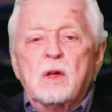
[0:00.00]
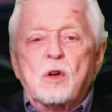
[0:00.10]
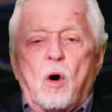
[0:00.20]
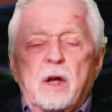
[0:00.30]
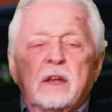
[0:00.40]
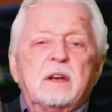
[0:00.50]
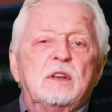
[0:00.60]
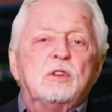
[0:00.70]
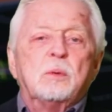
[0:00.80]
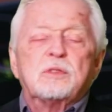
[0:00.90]
all you
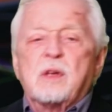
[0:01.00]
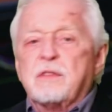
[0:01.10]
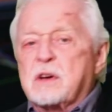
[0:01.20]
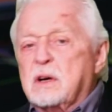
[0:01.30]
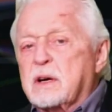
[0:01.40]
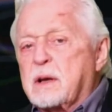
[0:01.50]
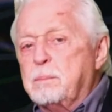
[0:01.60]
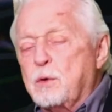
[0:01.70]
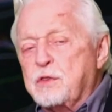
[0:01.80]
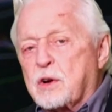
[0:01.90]
need to do is give a click,
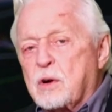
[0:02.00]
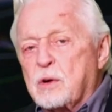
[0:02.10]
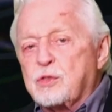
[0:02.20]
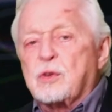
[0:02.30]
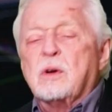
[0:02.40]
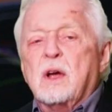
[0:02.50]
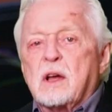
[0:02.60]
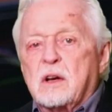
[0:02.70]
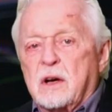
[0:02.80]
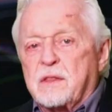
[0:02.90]
move your cursor,
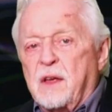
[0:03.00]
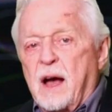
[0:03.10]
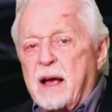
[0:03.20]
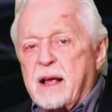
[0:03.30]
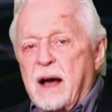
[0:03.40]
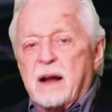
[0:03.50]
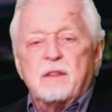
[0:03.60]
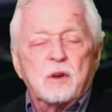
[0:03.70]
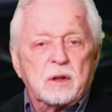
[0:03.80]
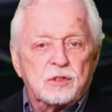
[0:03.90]
click the icon,
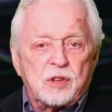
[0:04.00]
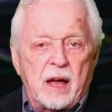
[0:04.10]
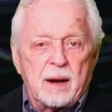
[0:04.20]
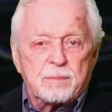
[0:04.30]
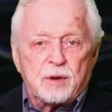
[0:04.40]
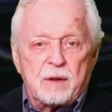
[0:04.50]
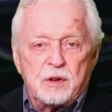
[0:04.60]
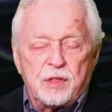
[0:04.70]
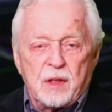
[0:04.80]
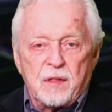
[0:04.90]
and you can sign up for
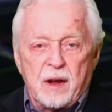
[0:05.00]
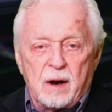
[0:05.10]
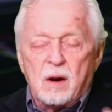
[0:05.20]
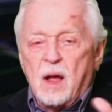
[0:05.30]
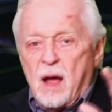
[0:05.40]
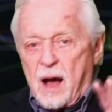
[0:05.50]
everything there.